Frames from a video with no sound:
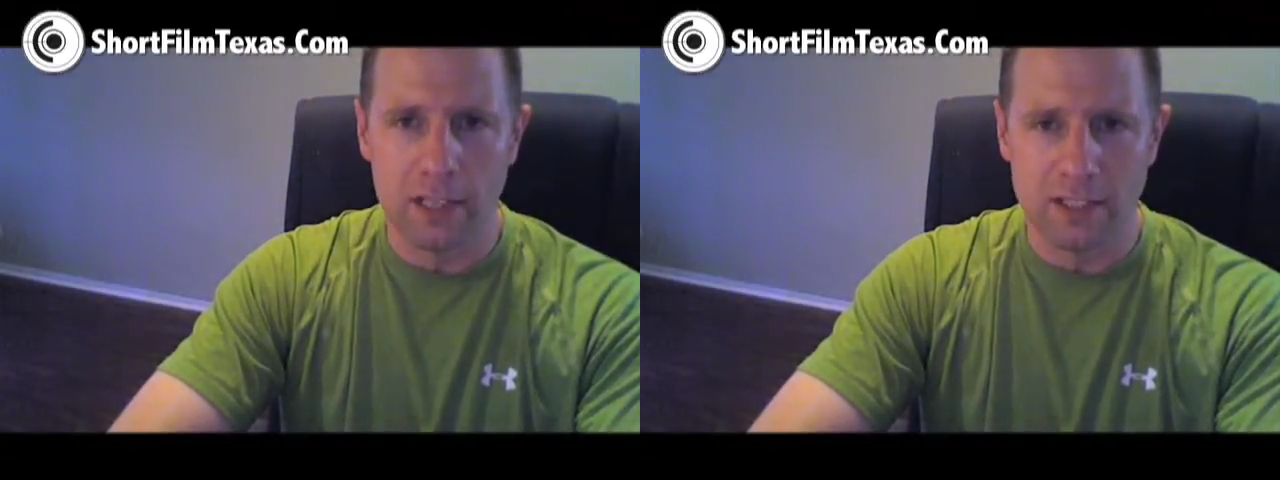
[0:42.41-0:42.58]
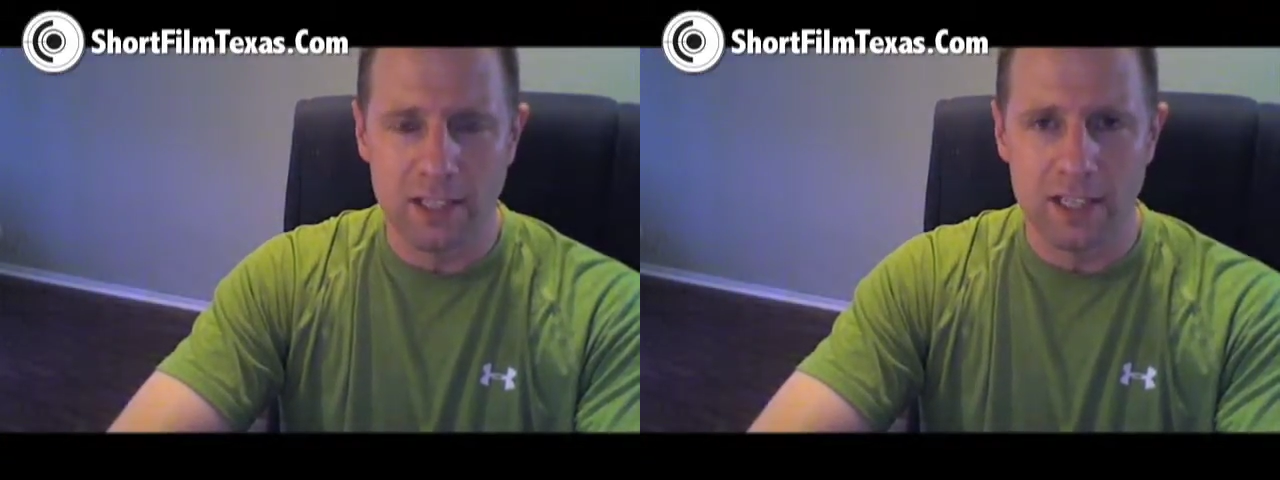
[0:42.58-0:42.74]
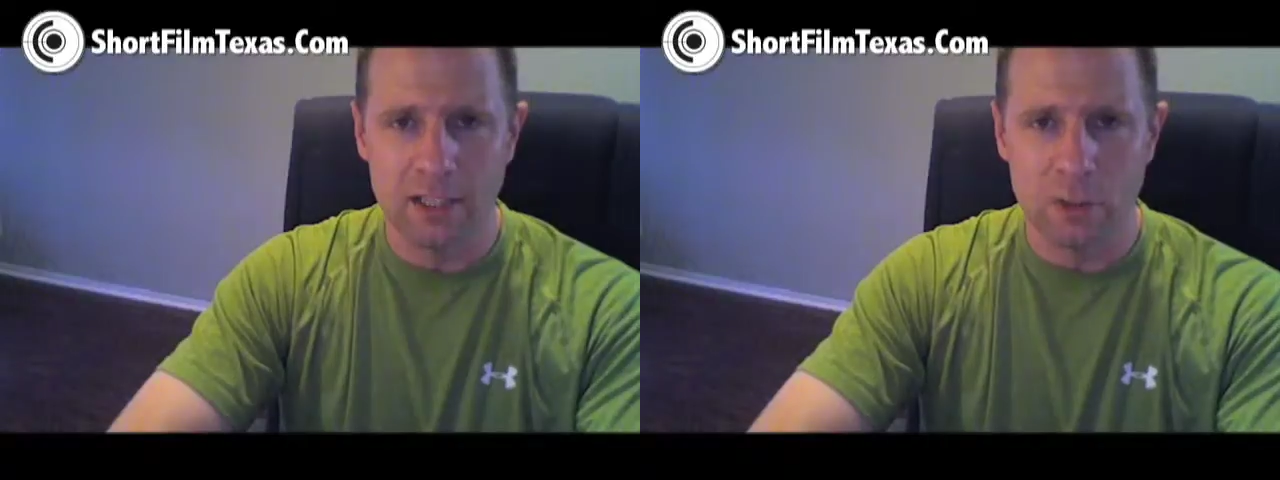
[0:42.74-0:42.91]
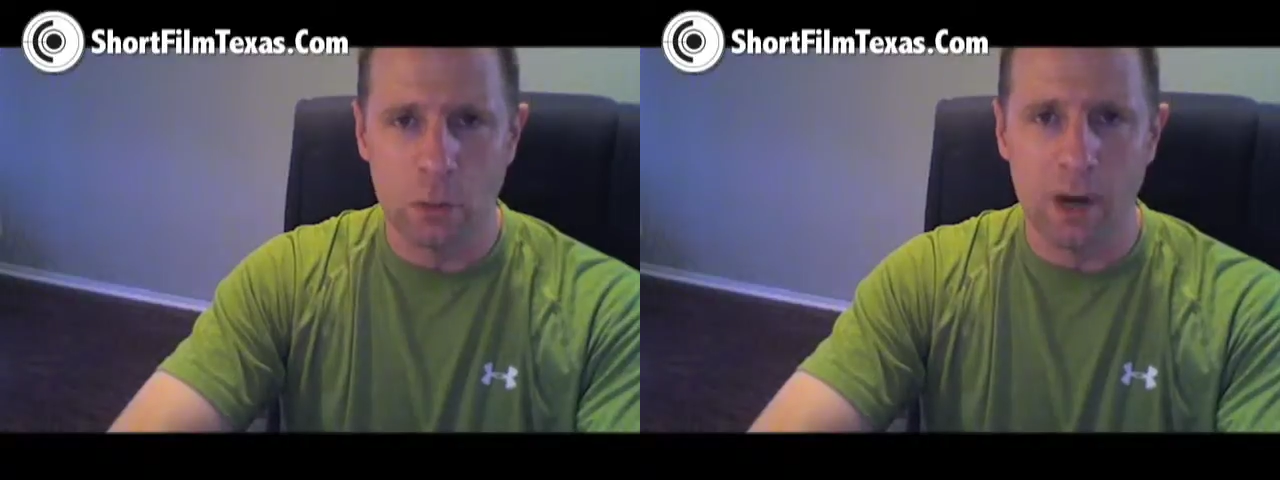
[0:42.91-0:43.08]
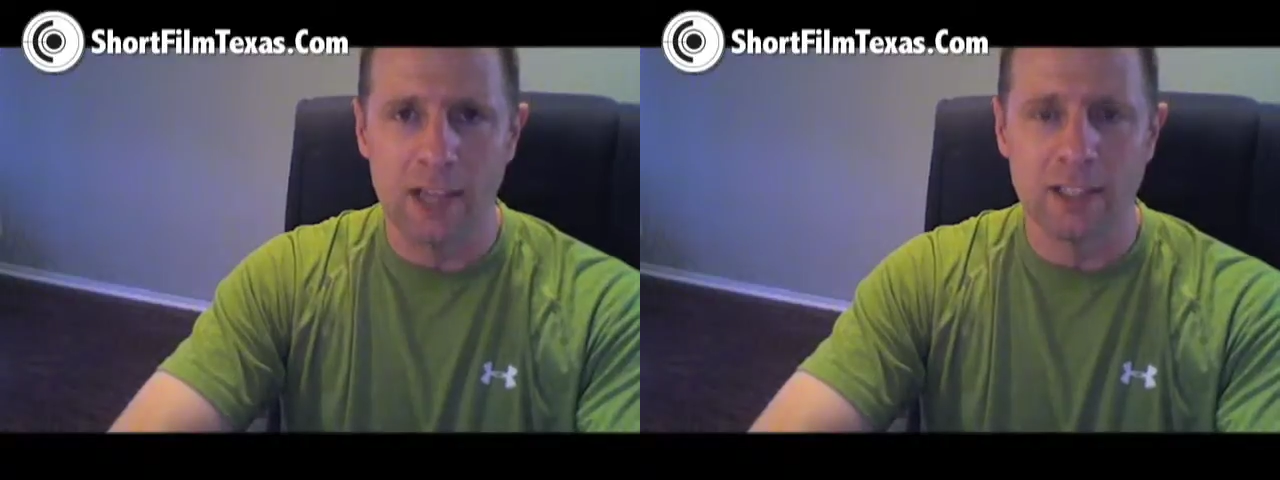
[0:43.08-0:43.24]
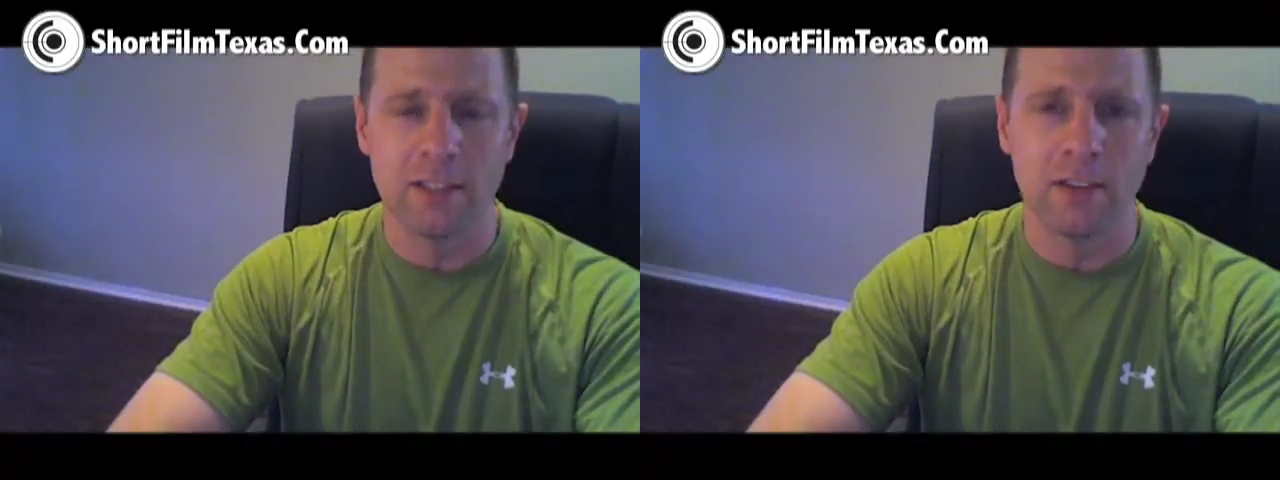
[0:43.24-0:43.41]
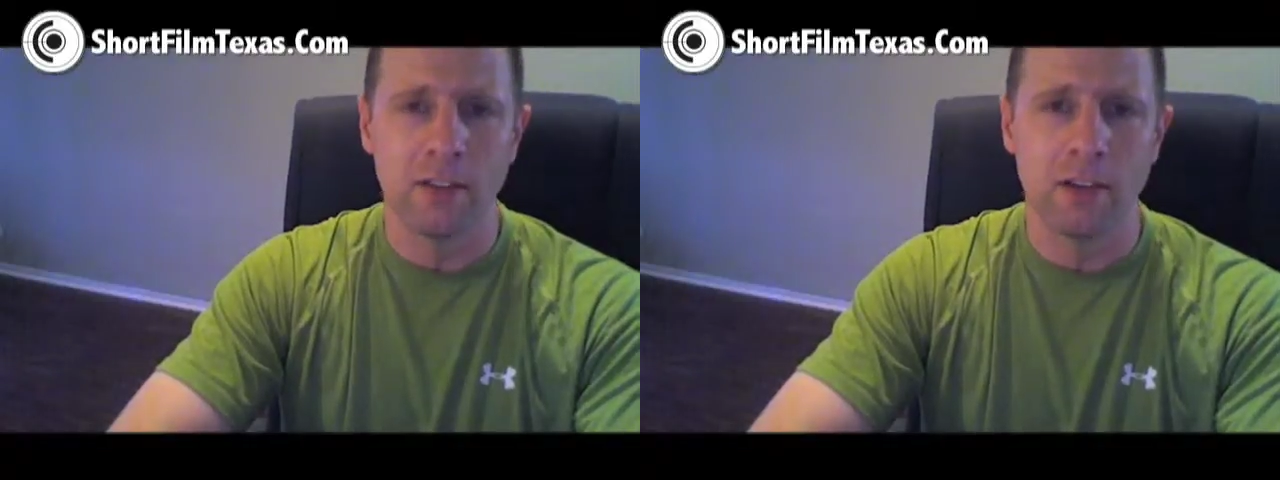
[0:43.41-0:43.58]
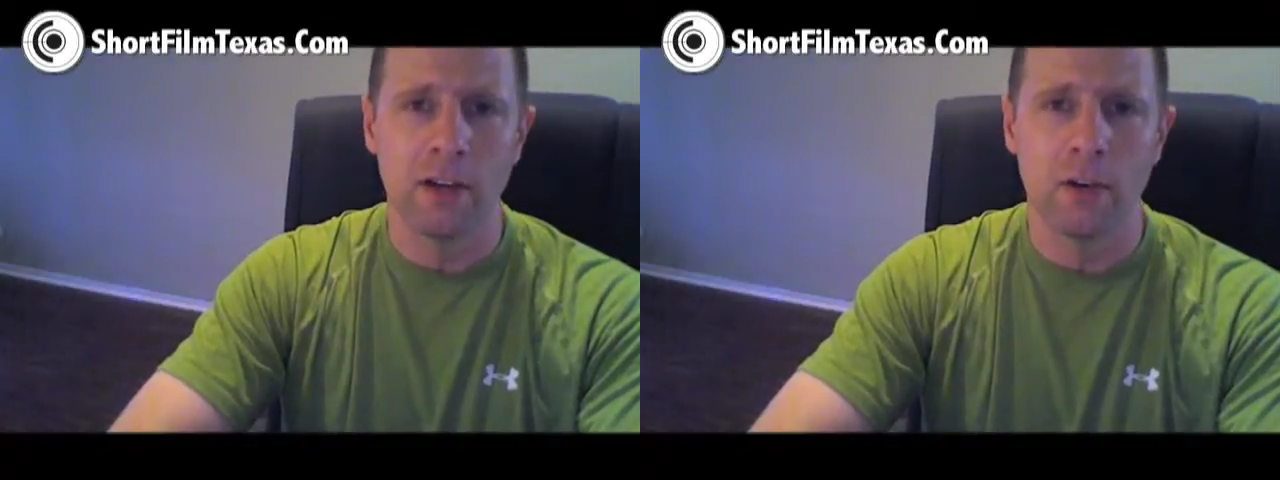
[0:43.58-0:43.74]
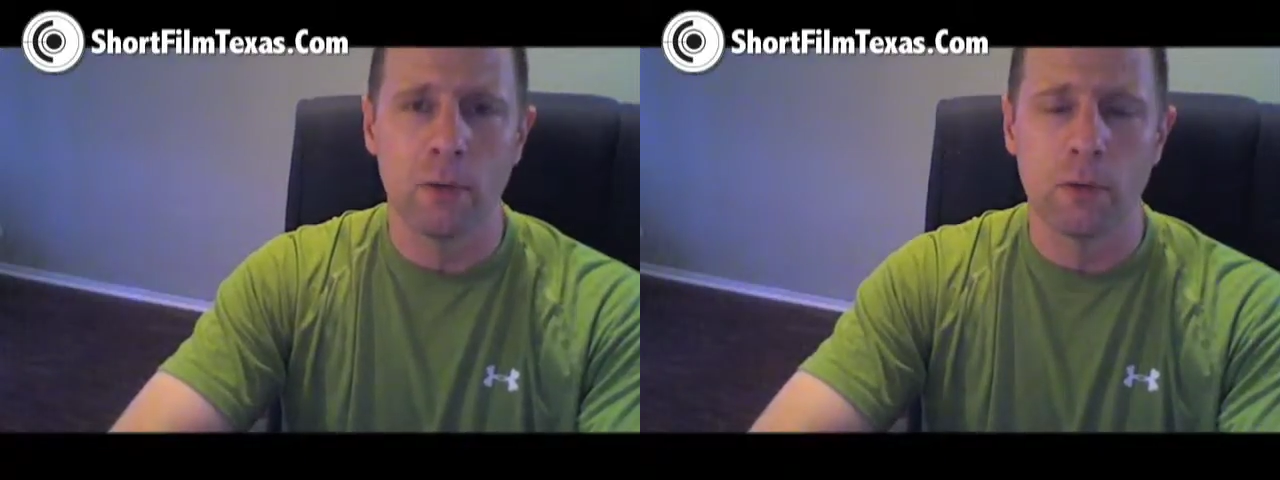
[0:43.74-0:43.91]
I had seen it twice in the
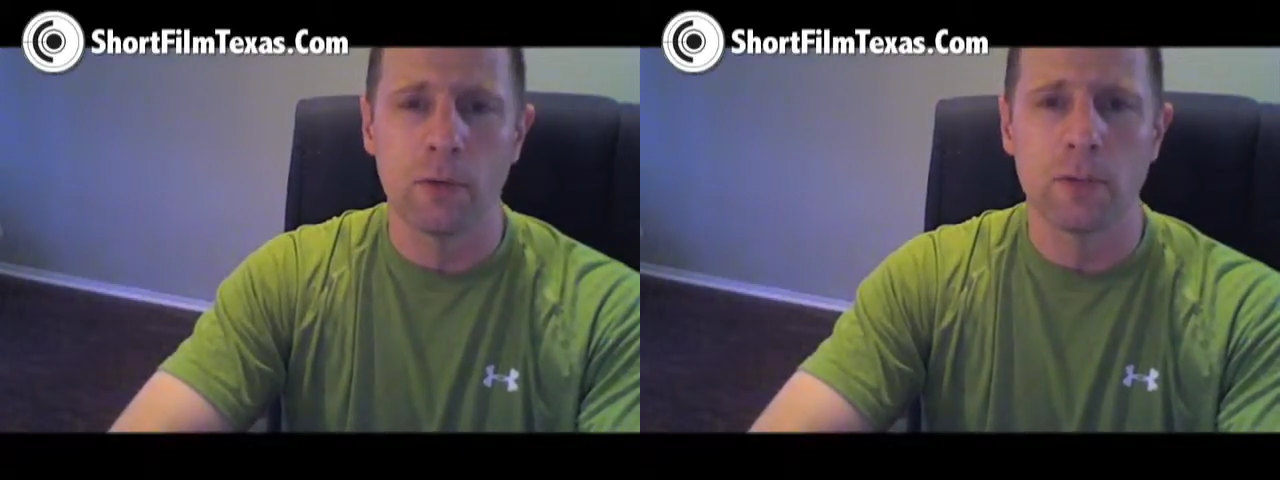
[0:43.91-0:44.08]
theater